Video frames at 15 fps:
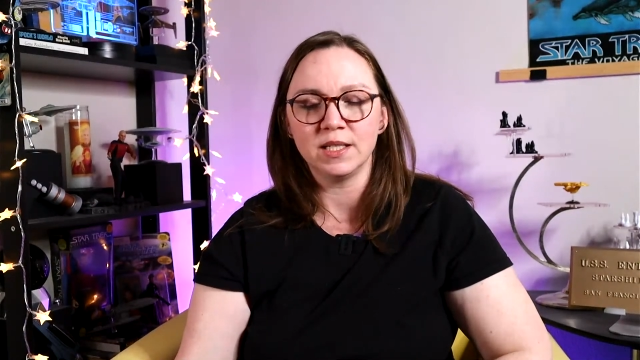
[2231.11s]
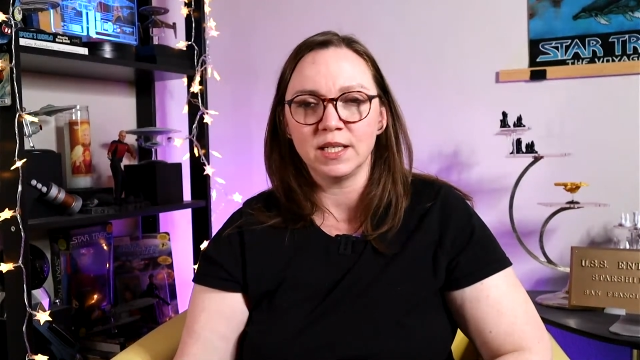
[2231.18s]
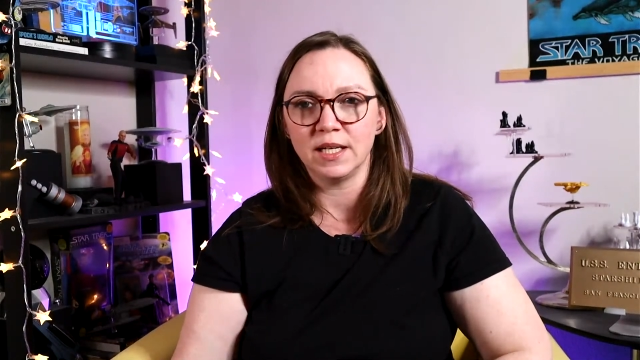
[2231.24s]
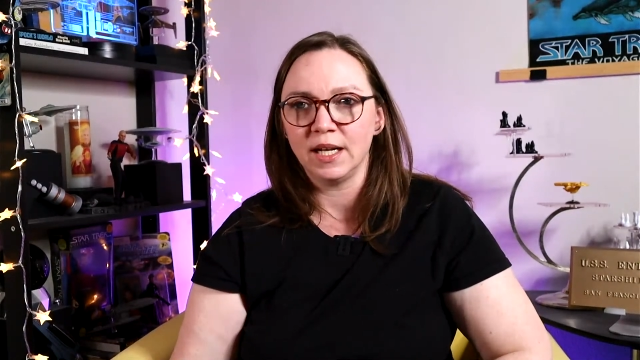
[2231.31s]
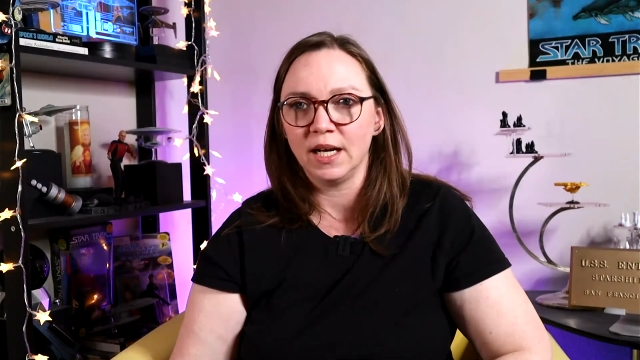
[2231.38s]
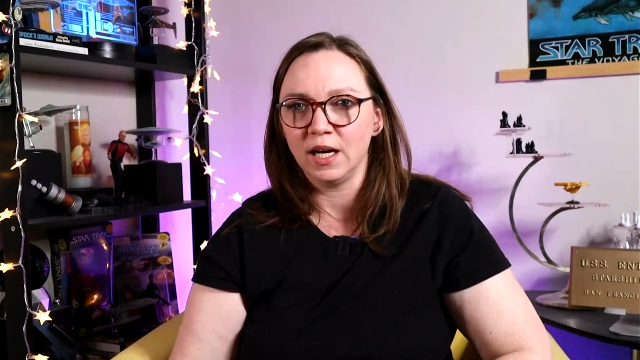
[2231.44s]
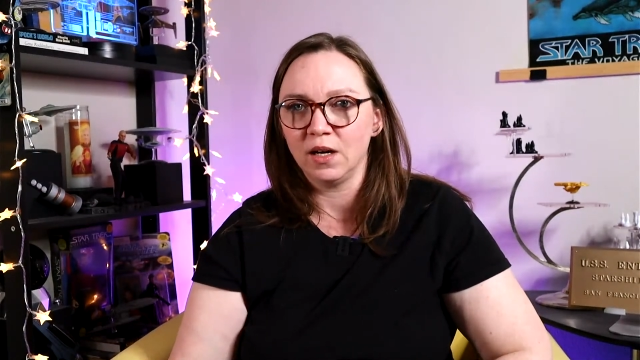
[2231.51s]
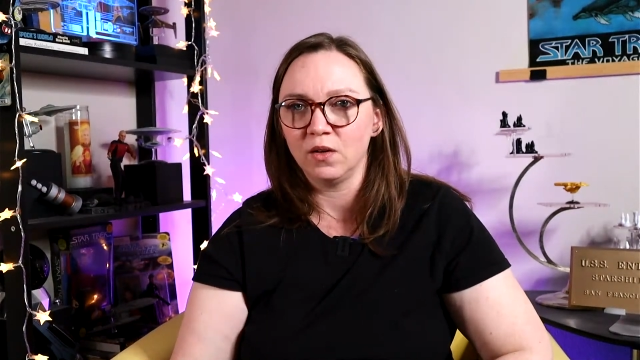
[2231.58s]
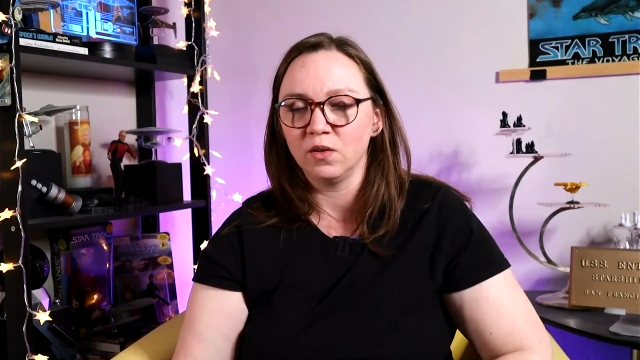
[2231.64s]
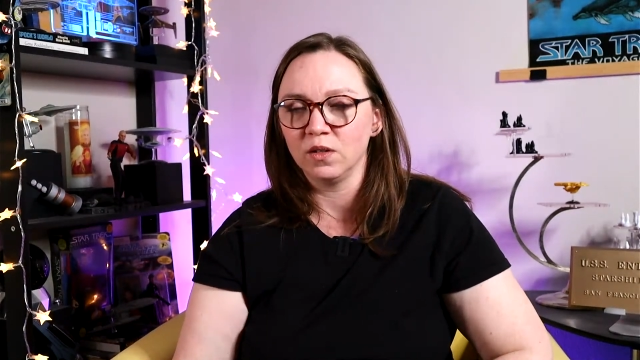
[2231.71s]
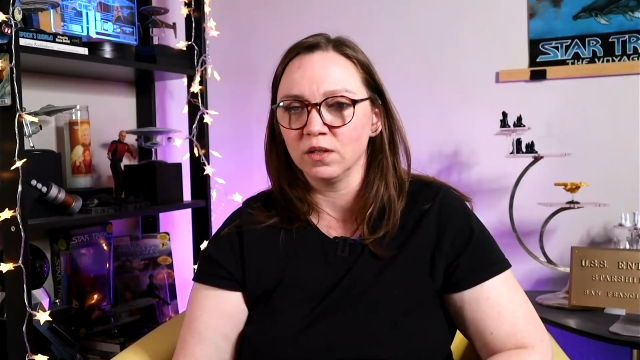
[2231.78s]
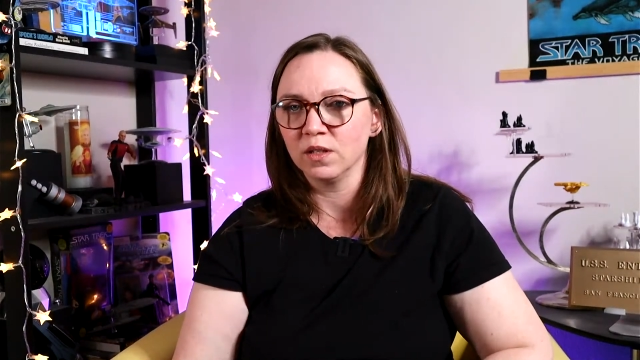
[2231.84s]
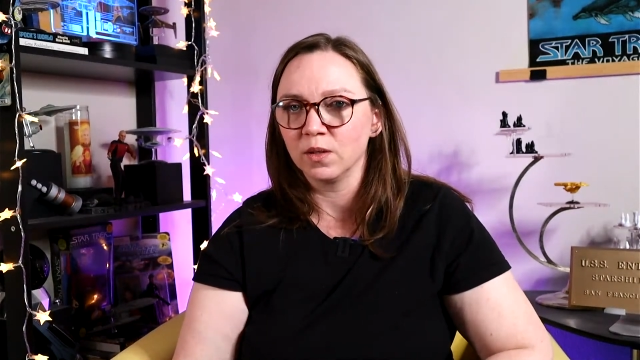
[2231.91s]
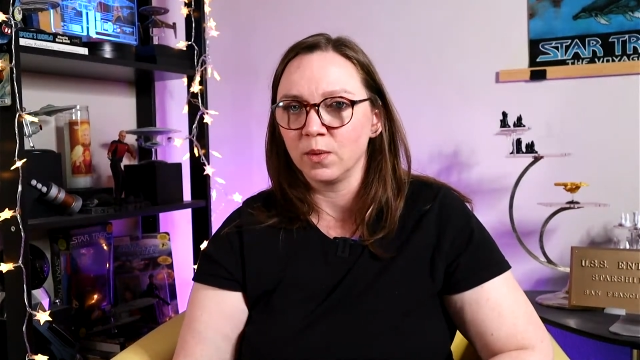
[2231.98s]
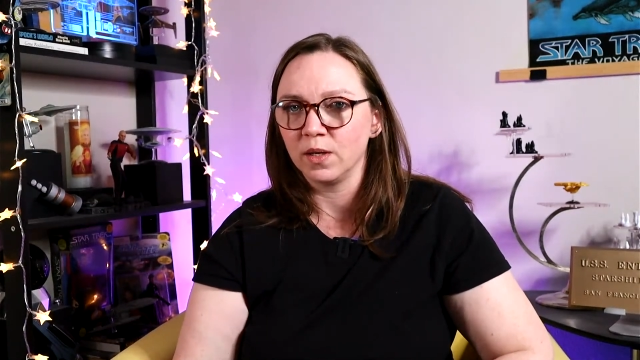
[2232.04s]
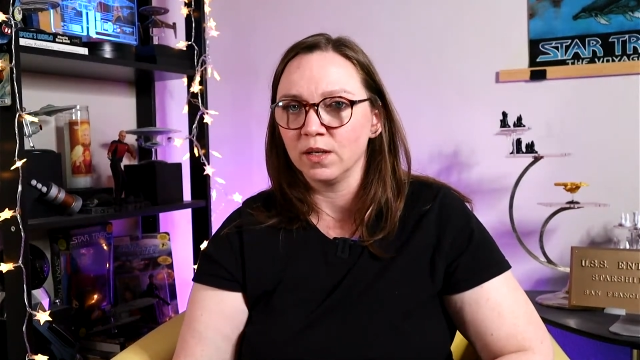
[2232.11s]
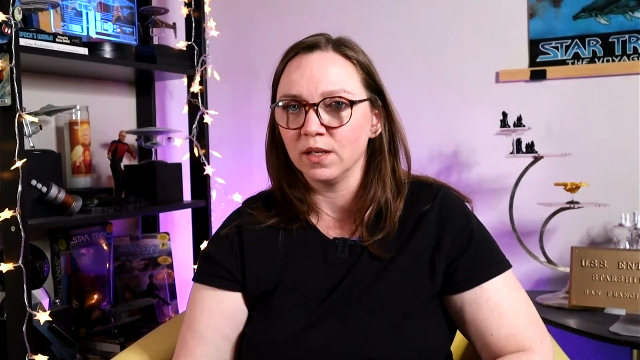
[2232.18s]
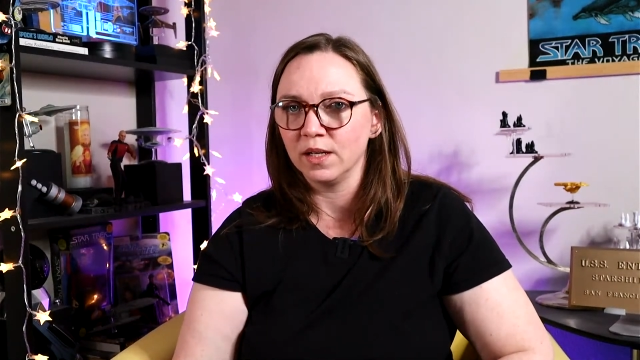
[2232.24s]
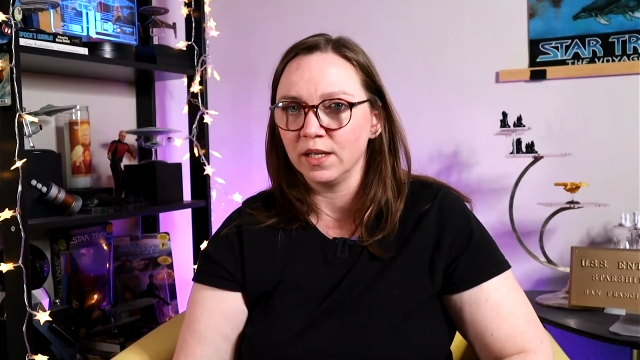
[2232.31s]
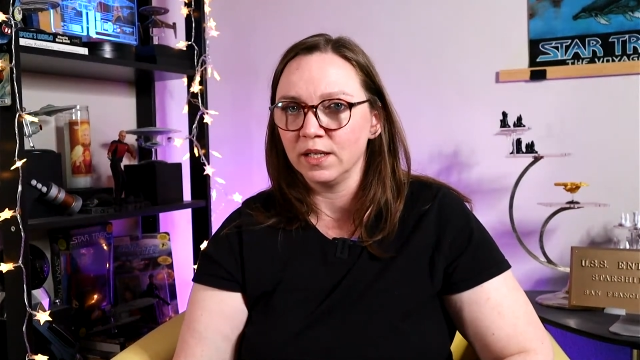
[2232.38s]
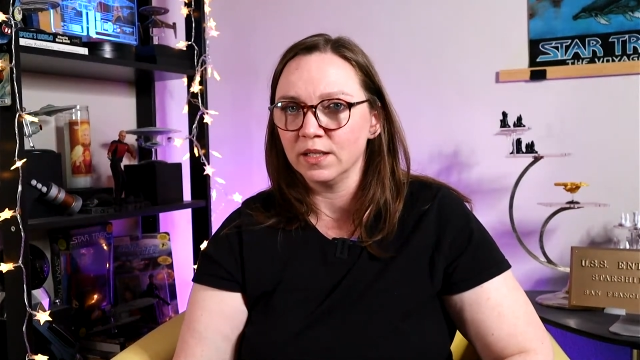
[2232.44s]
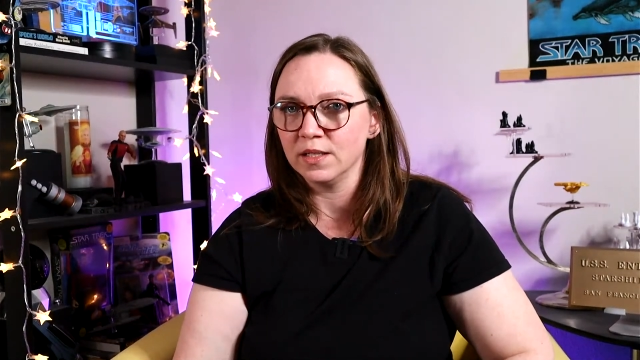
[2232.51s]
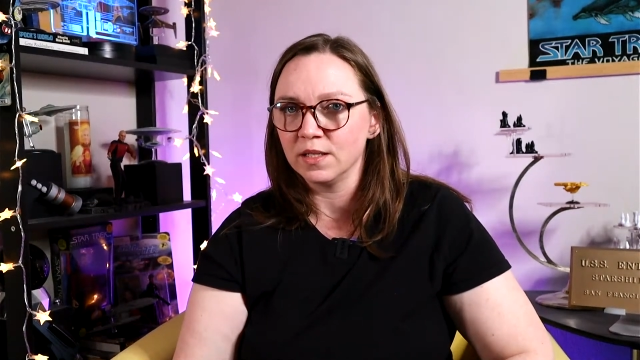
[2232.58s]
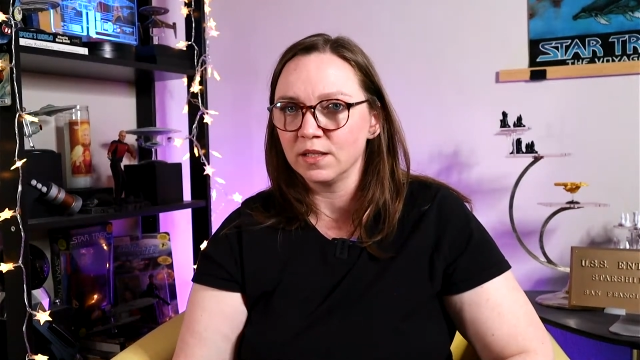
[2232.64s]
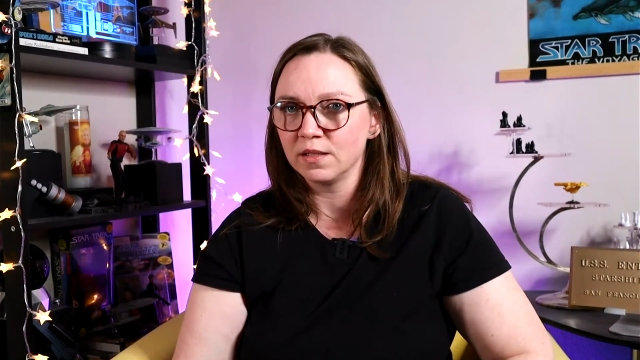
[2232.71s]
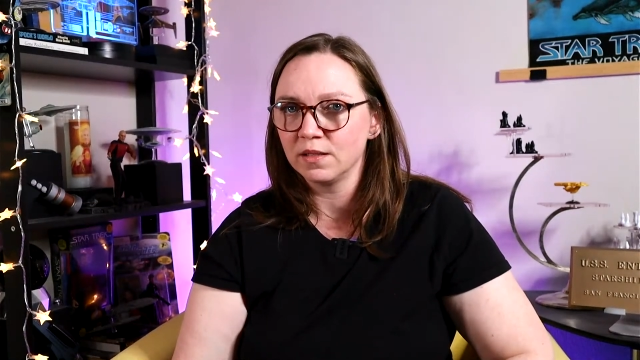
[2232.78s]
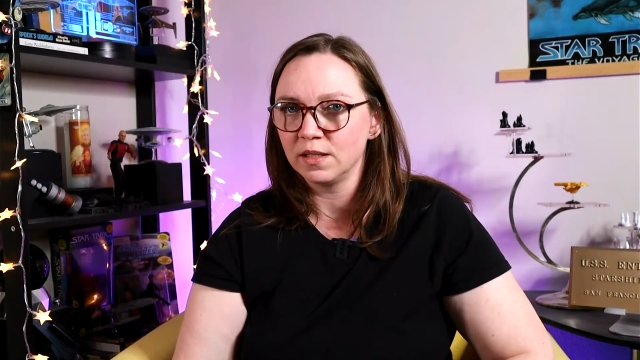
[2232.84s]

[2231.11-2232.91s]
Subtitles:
at how good the quality is.